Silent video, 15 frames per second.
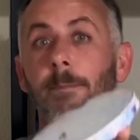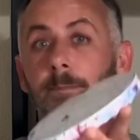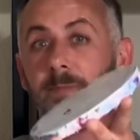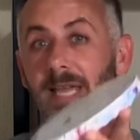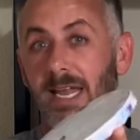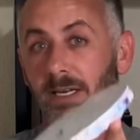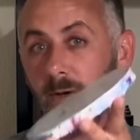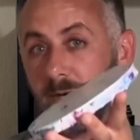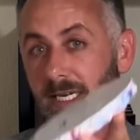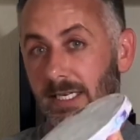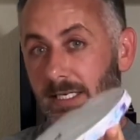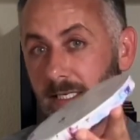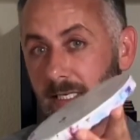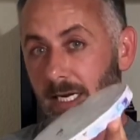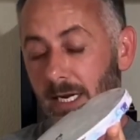that you
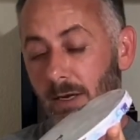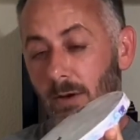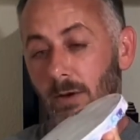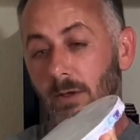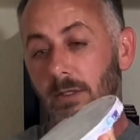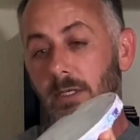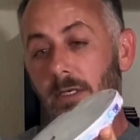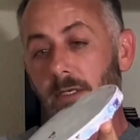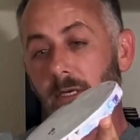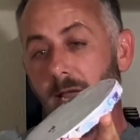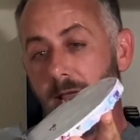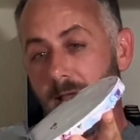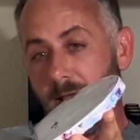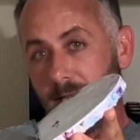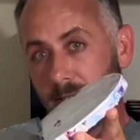can tilt
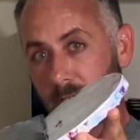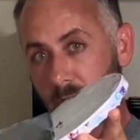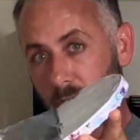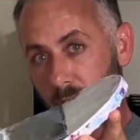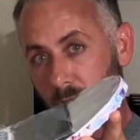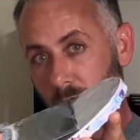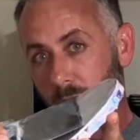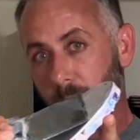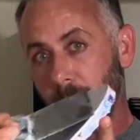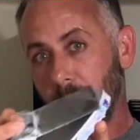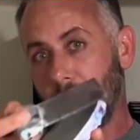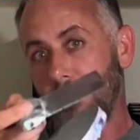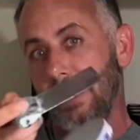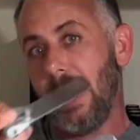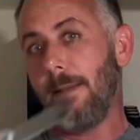and scoop
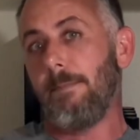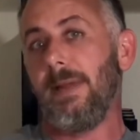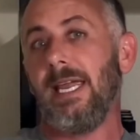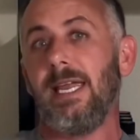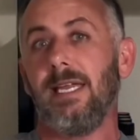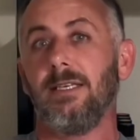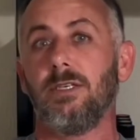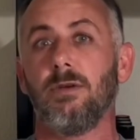up that paint.